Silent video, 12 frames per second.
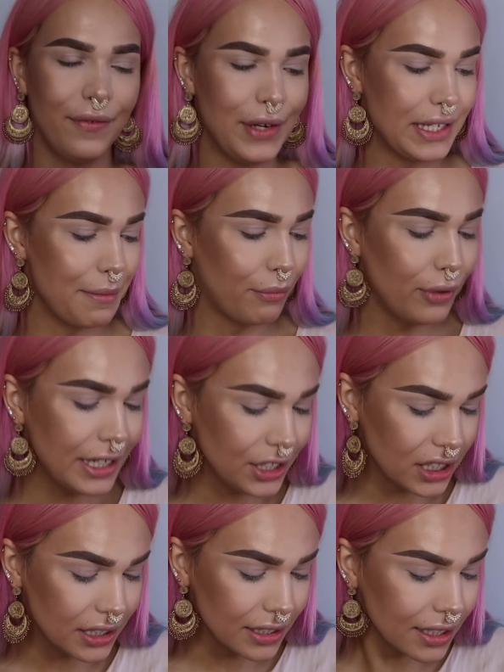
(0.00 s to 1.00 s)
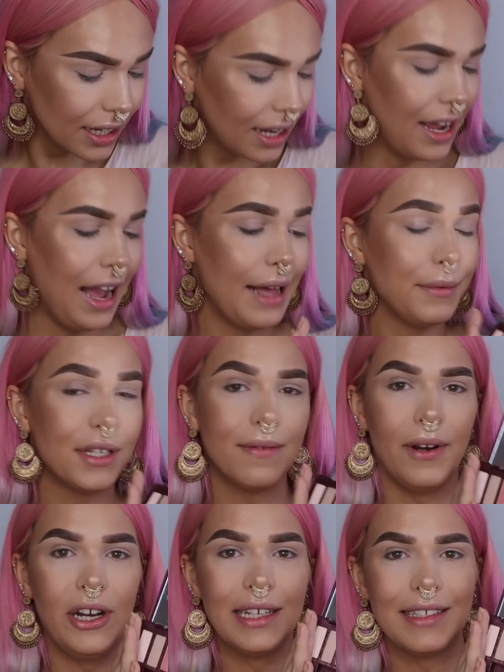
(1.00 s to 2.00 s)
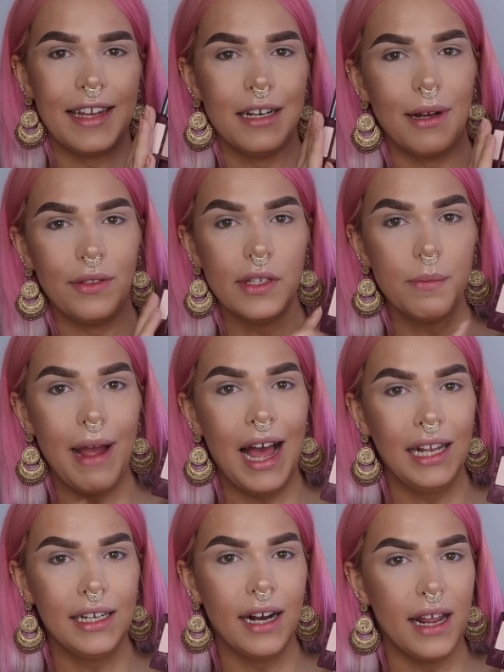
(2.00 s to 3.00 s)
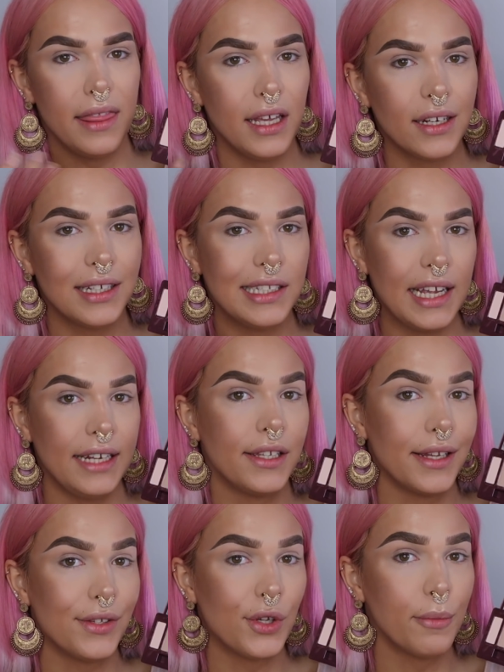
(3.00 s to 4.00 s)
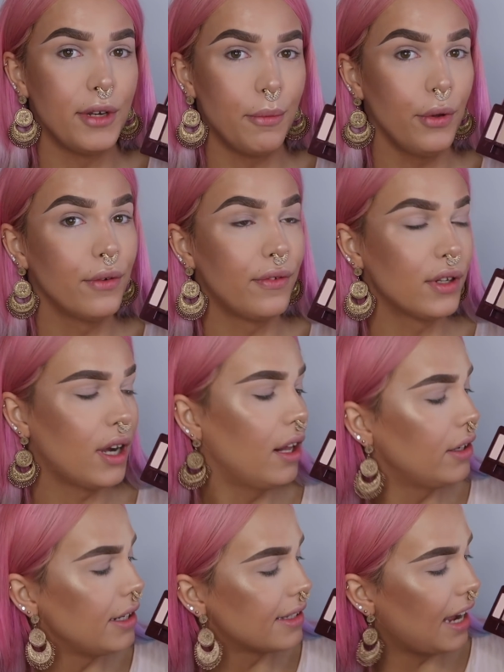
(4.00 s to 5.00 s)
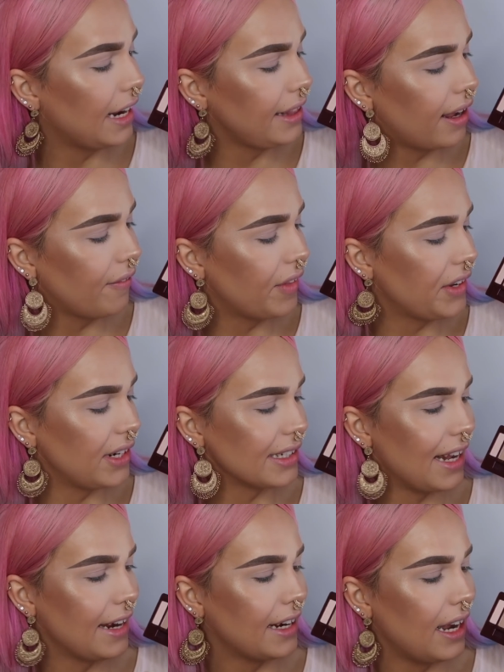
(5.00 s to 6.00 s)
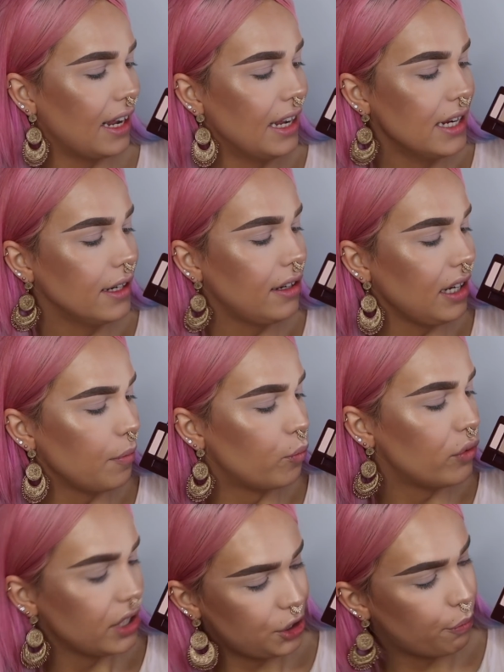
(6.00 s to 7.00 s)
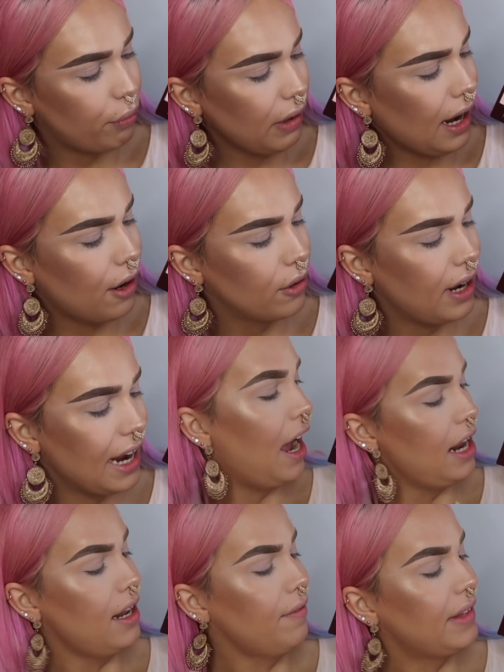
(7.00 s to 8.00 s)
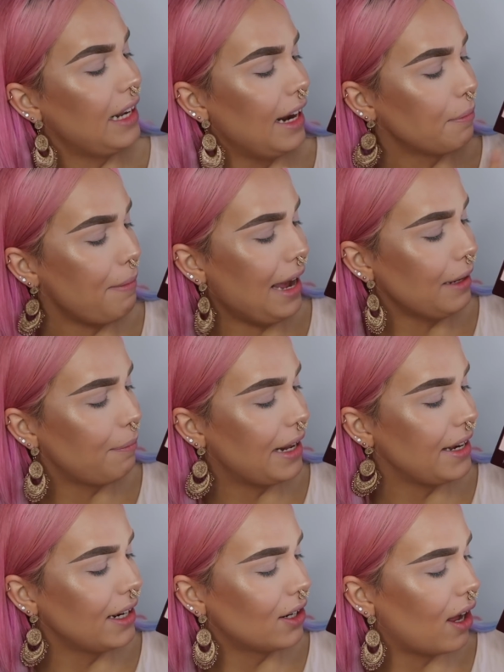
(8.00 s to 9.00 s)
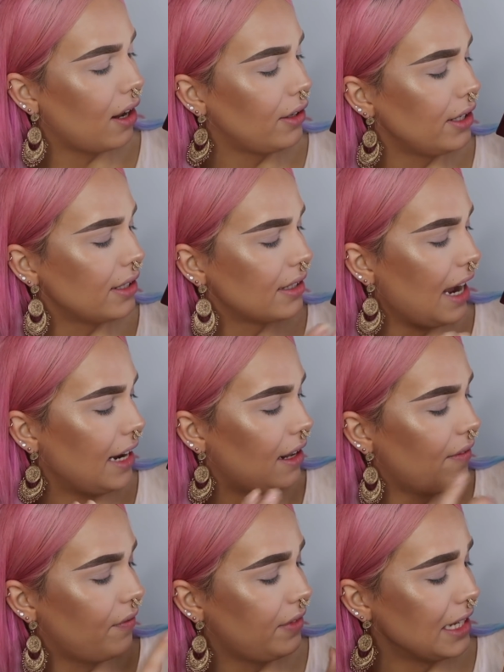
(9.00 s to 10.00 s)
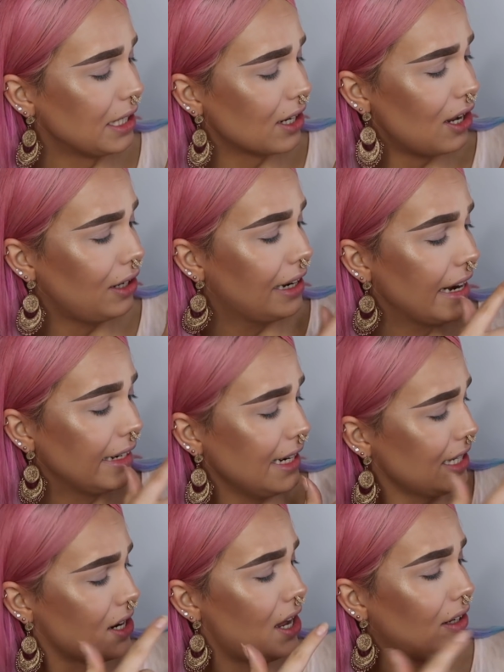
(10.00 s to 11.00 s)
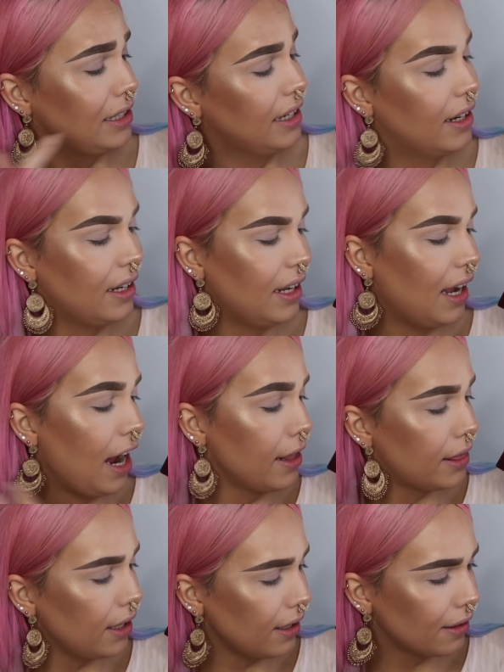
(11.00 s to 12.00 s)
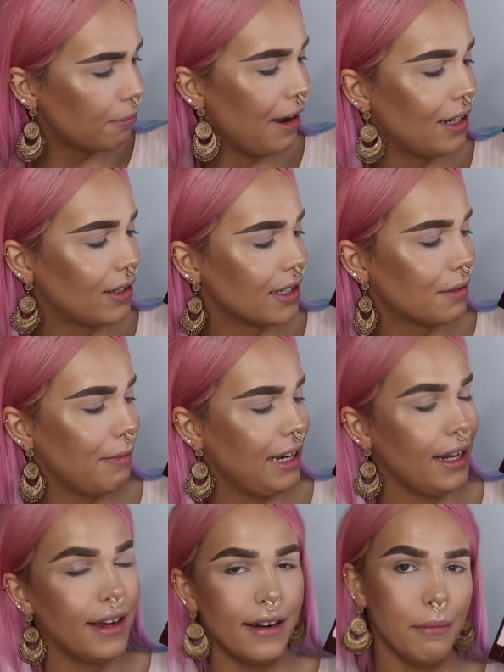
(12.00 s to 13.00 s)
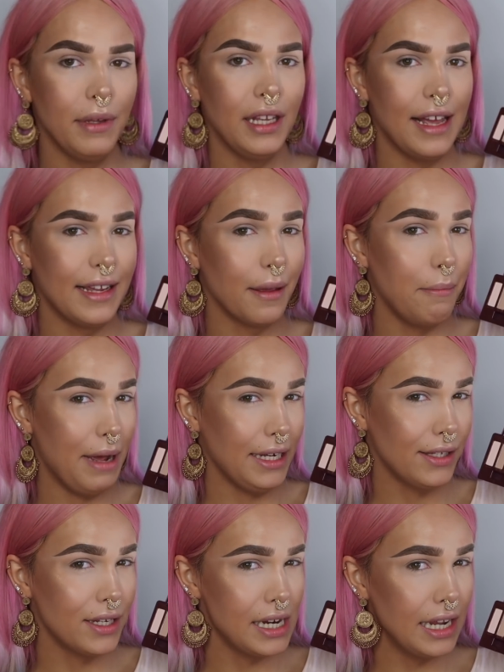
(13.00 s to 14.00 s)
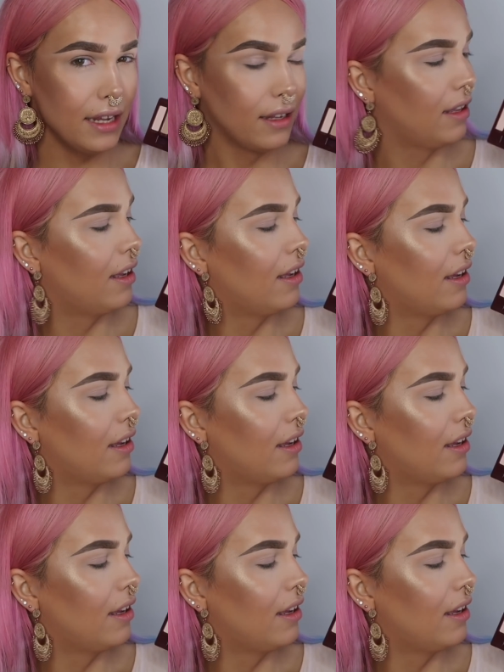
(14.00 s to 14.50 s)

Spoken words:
a first impression. I'm just very excited about this palette. I think it contains so many beautiful colors. I love that there's like a deep rich brown. I love the like matte blending colors. I love this color, this color. I think my look is mainly gonna be like matte today